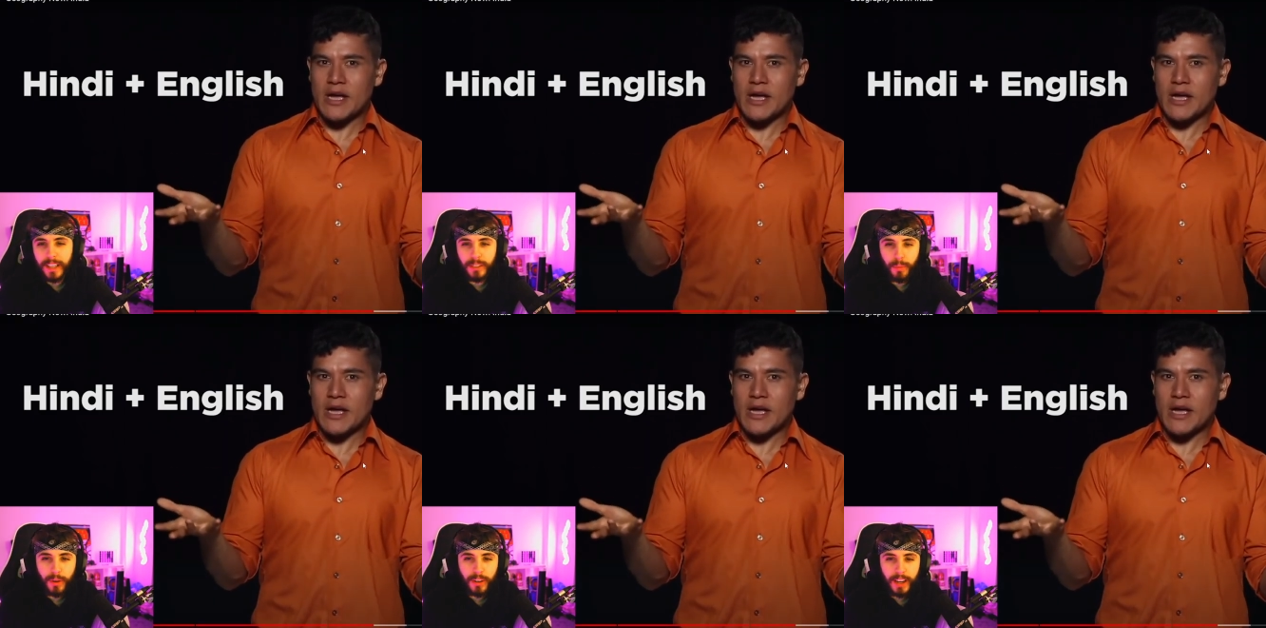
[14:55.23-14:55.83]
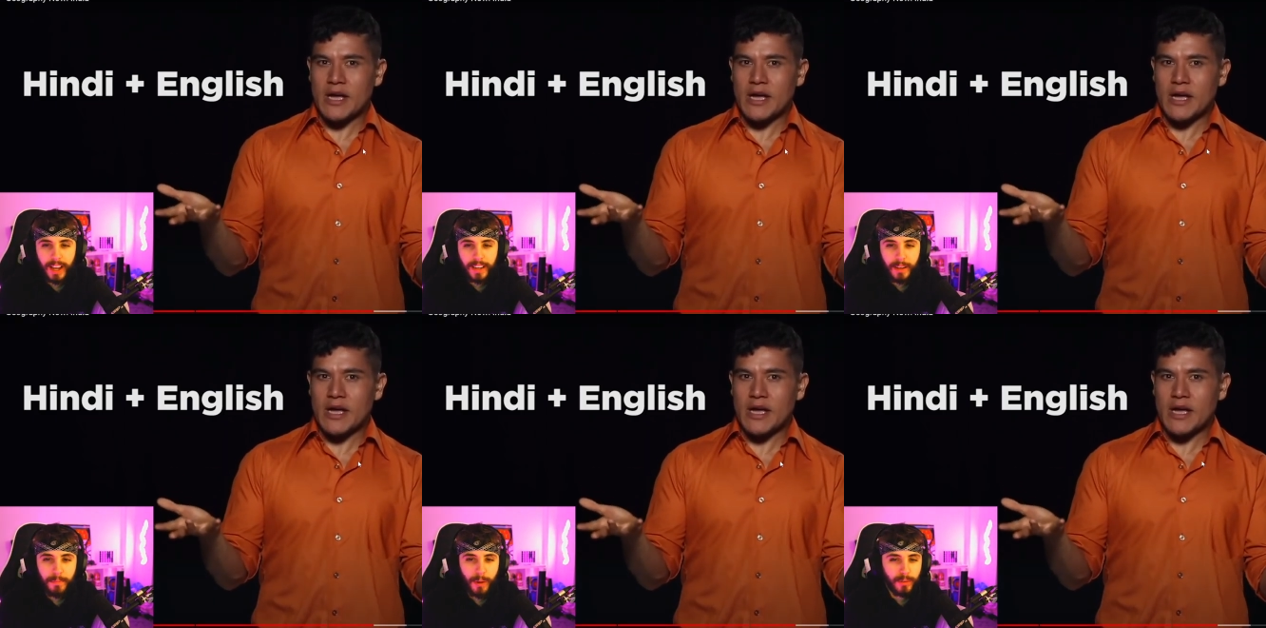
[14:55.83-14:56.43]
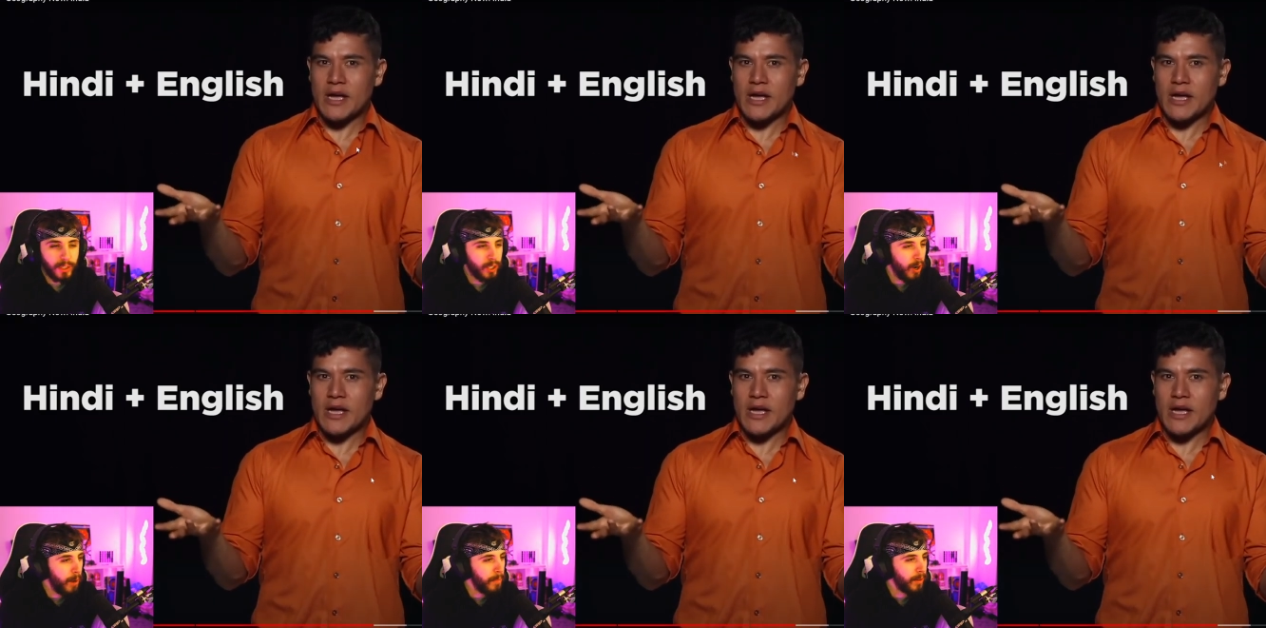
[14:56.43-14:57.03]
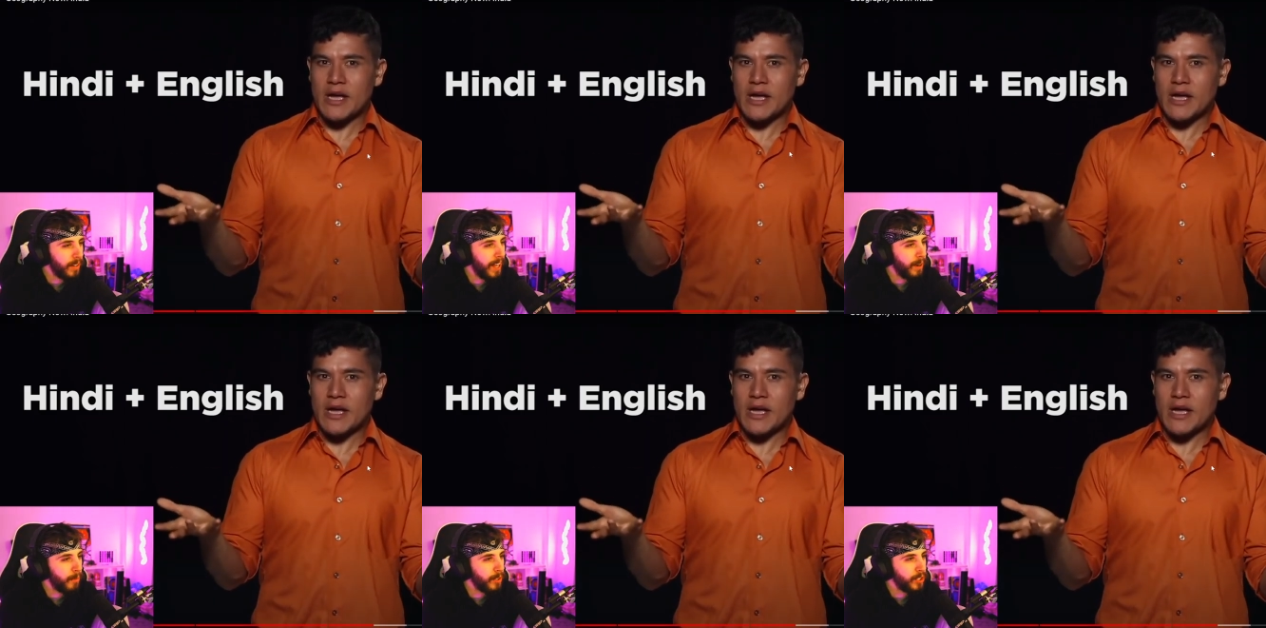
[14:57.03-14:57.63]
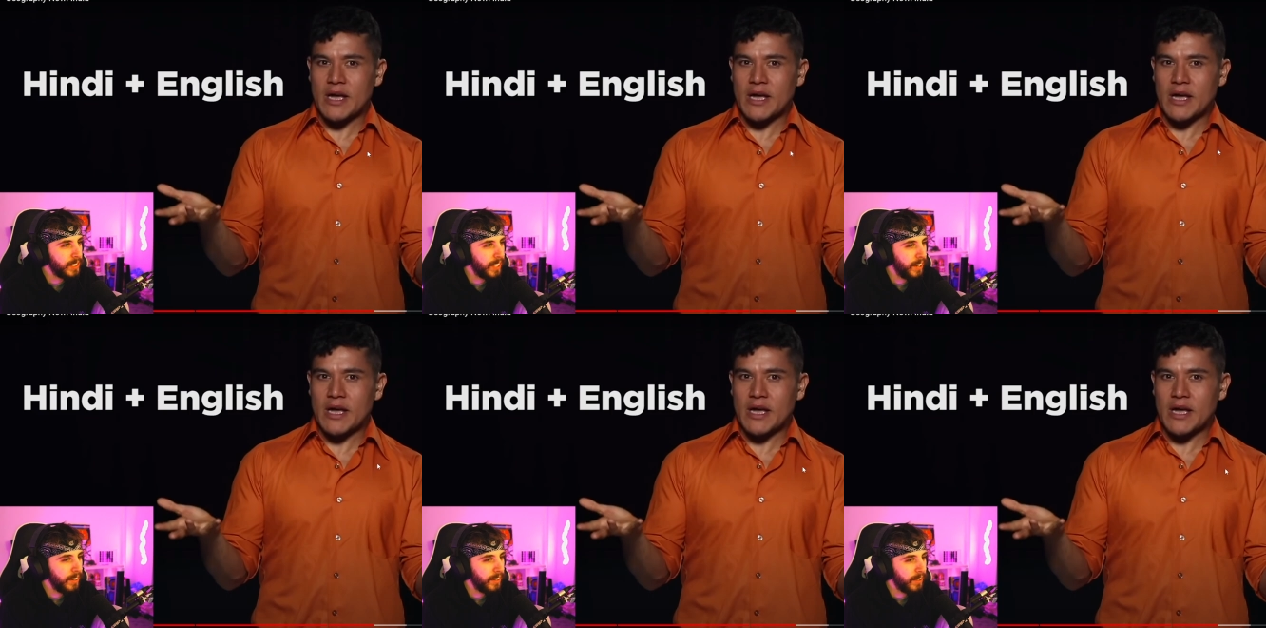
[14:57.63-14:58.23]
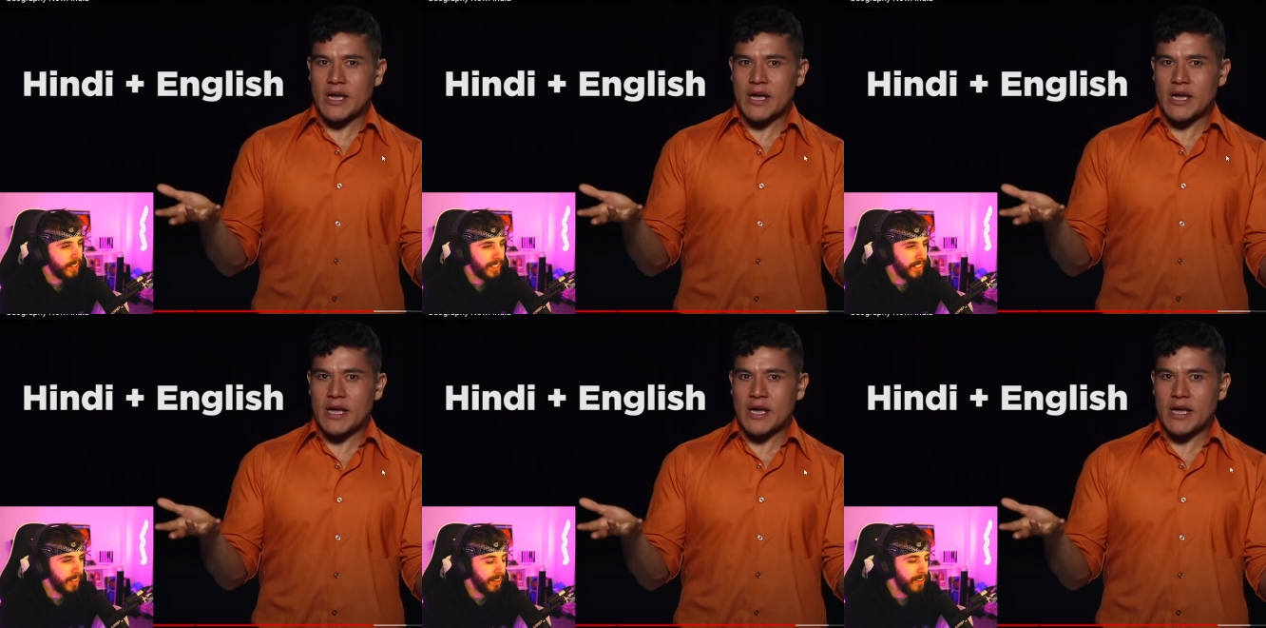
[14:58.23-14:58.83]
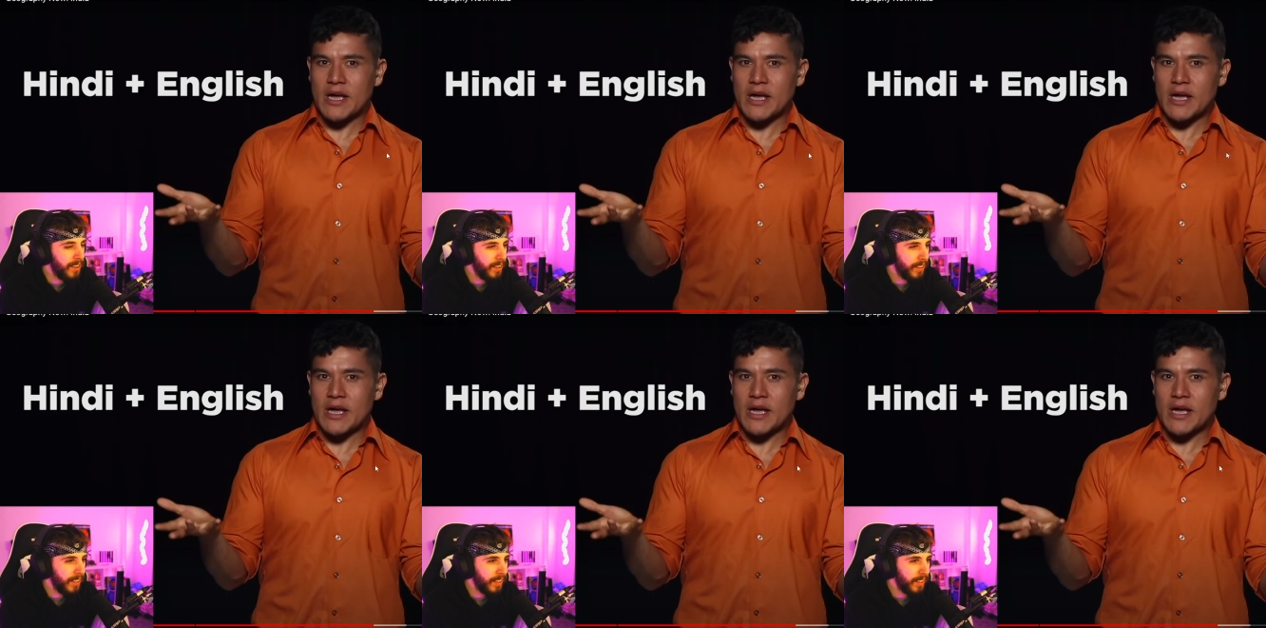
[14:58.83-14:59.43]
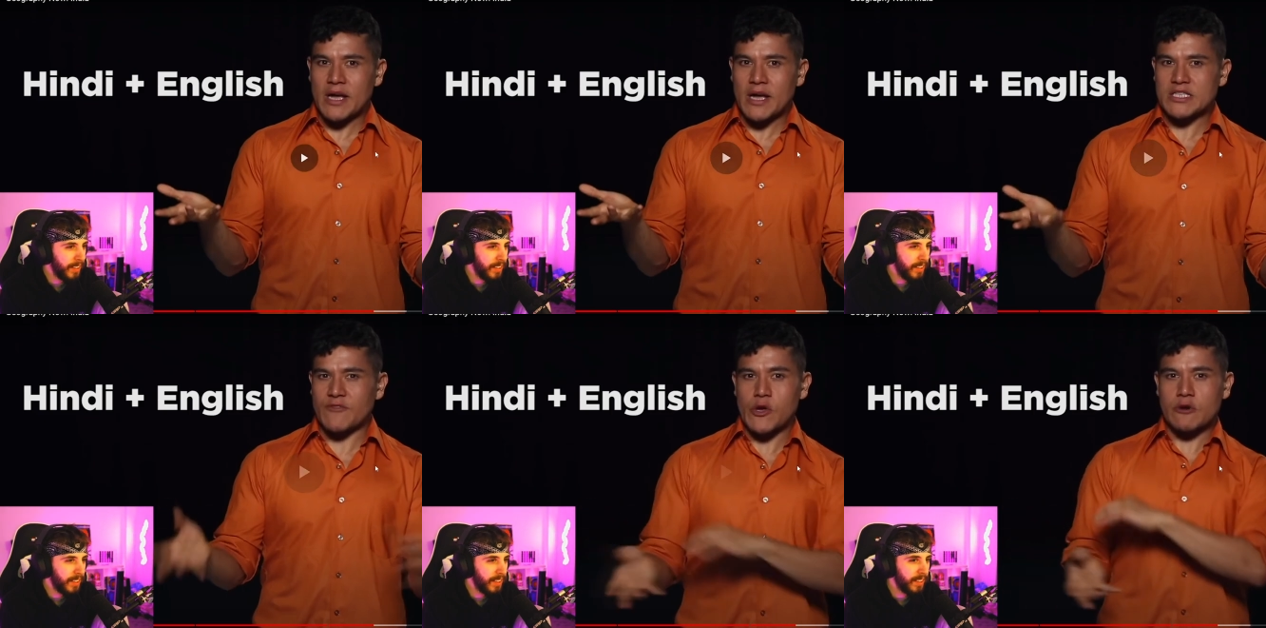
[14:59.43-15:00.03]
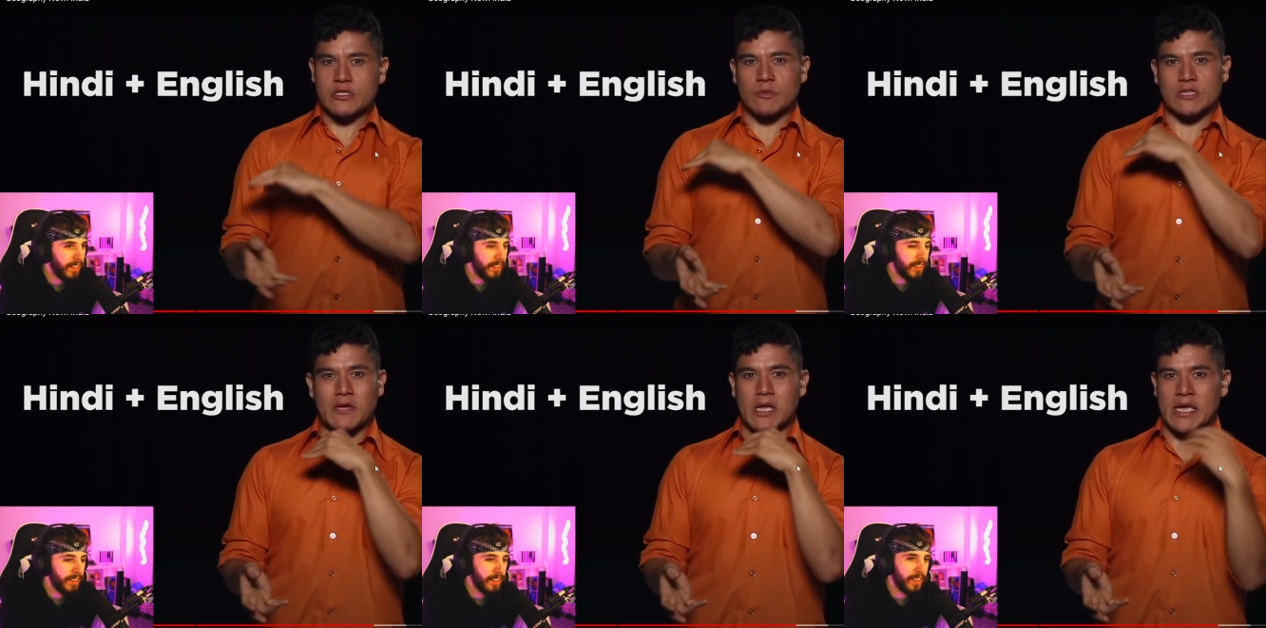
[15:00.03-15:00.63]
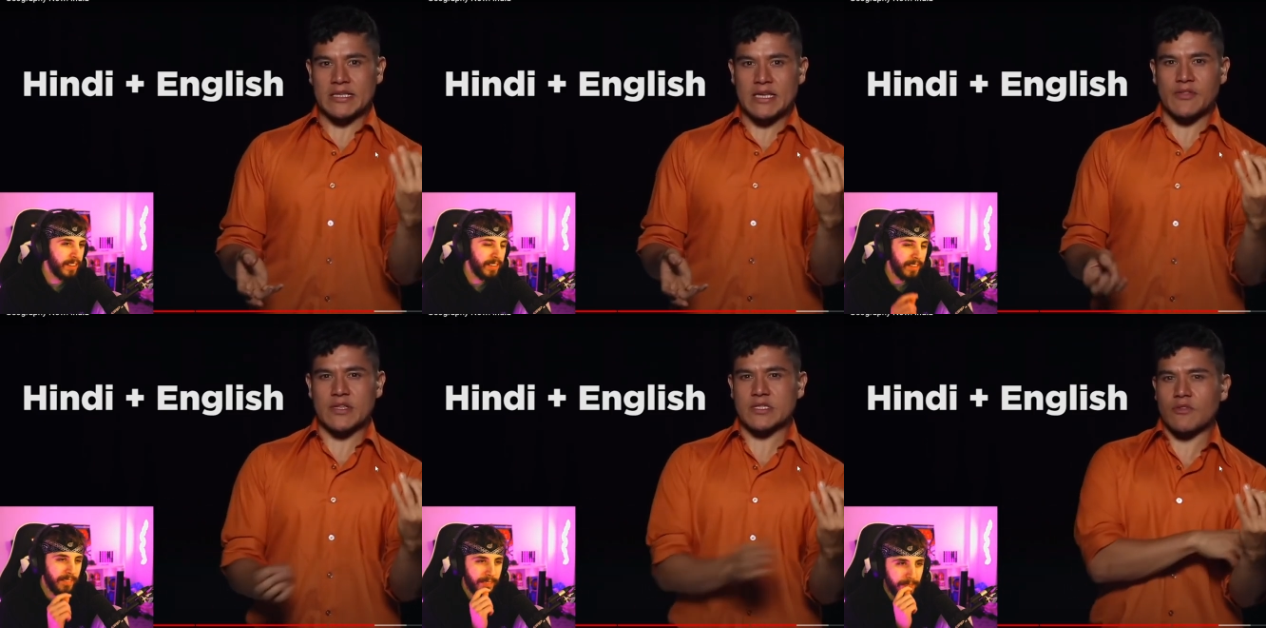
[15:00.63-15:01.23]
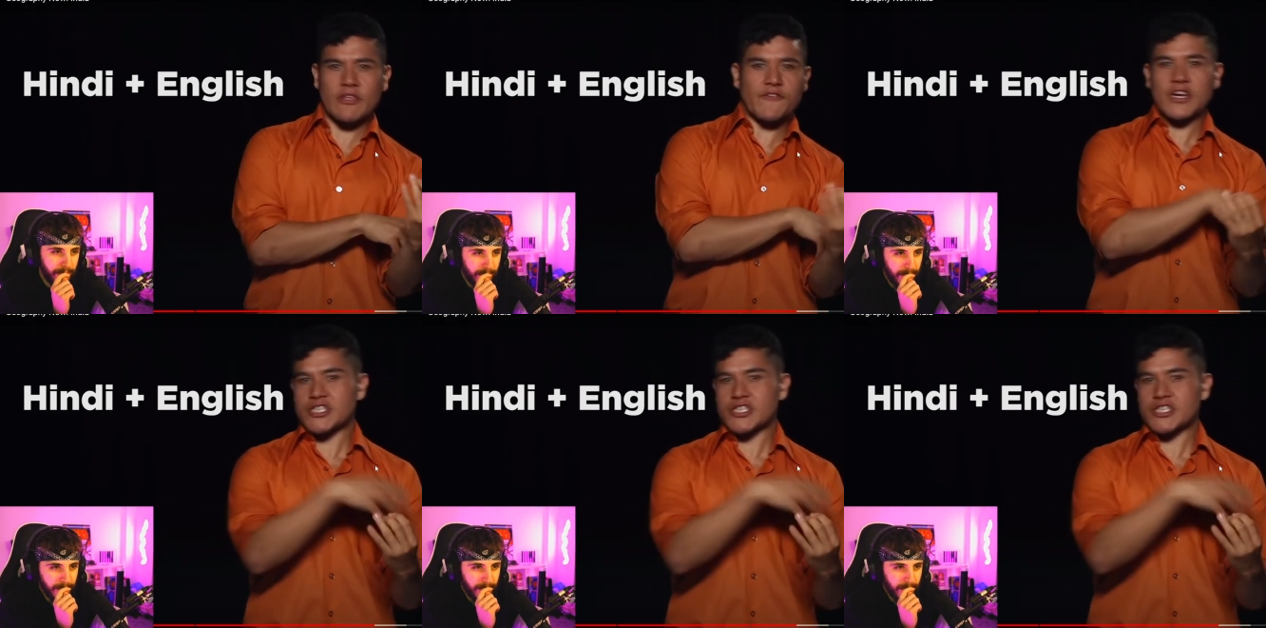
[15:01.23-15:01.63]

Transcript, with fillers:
Speaker 1: is one of, like, the most common languages in India. Is it
Speaker 2: not? If you hear someone speaking Hindi and then suddenly